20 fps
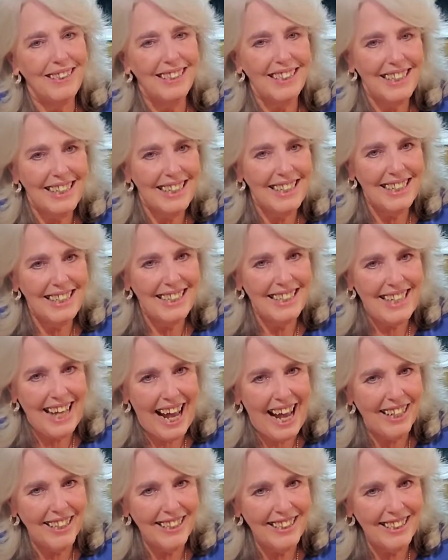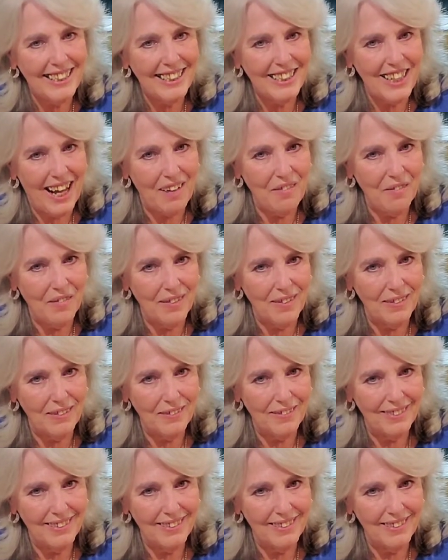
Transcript: is the Italian chaffle.